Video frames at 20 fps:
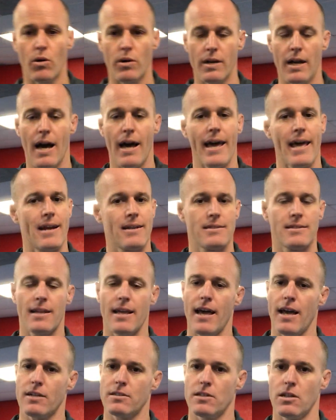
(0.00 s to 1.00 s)
or not, and it's an
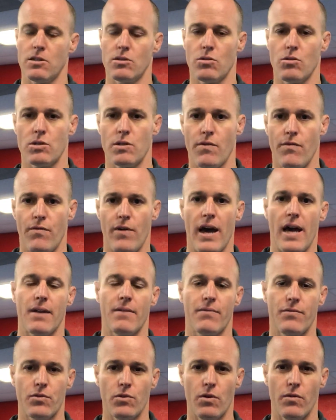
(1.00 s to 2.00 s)
excellent source of fat
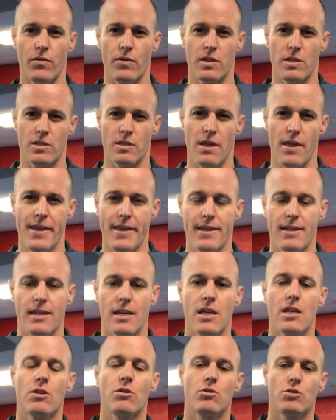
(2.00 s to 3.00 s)
and fuel for this
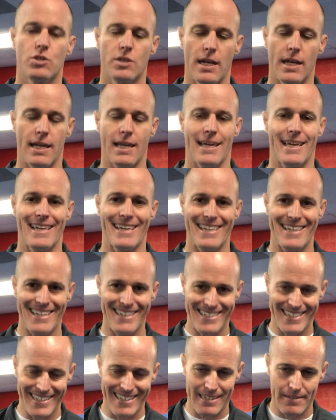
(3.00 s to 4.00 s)
ketogenic
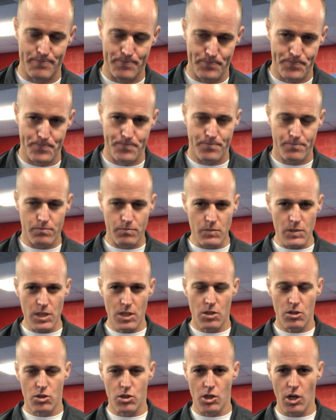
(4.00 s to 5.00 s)
eating.
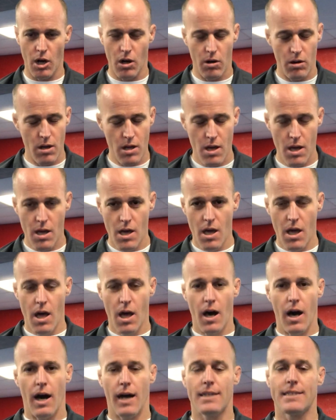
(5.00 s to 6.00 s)
So,
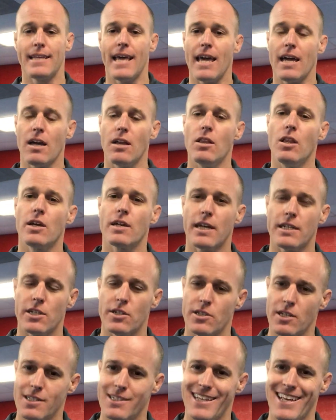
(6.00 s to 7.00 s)
take a look at
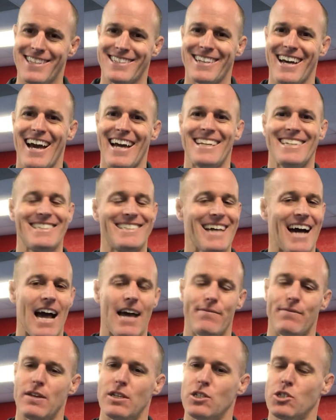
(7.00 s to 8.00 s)
your success guide,
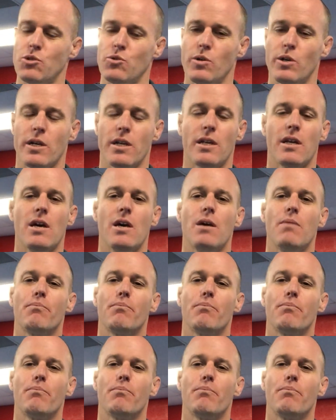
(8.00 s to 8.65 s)
dive into it.